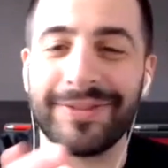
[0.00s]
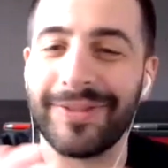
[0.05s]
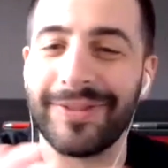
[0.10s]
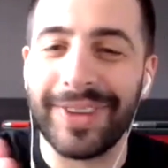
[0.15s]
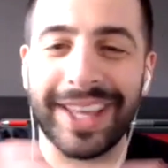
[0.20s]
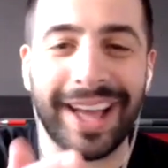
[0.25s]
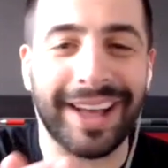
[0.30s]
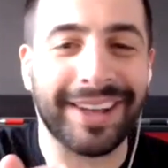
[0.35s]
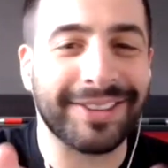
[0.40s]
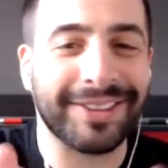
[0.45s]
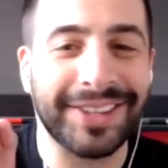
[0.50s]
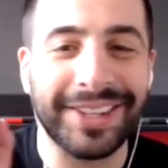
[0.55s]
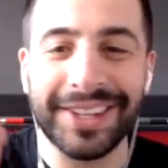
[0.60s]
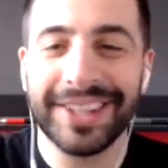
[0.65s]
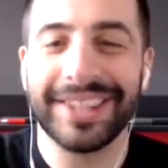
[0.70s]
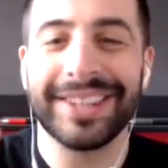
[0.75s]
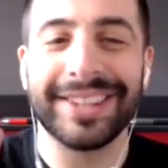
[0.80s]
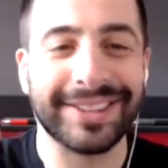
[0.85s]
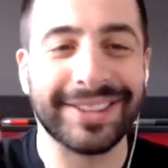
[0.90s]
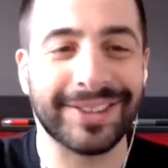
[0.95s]
We got
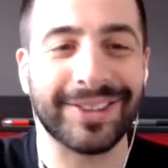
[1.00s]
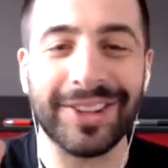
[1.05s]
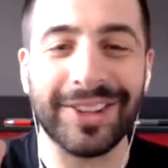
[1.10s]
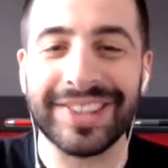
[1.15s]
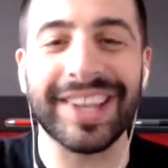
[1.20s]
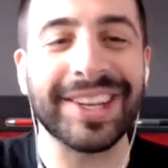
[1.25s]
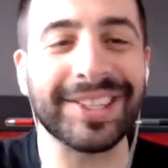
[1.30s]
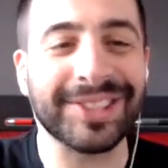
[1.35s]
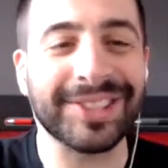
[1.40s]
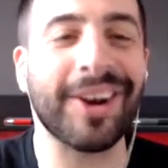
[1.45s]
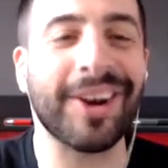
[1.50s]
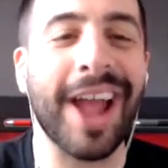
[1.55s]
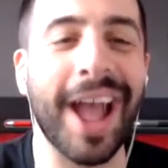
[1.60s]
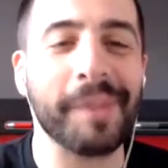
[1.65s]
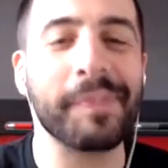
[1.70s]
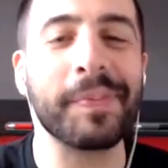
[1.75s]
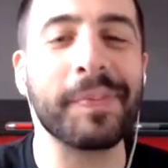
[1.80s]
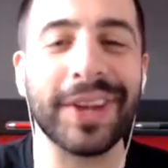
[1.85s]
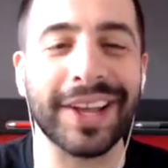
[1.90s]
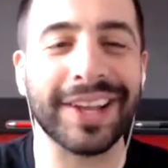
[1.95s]
good things are
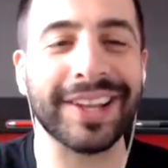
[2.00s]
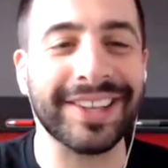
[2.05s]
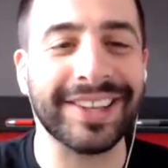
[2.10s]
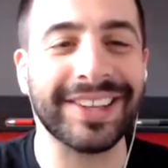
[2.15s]
happening.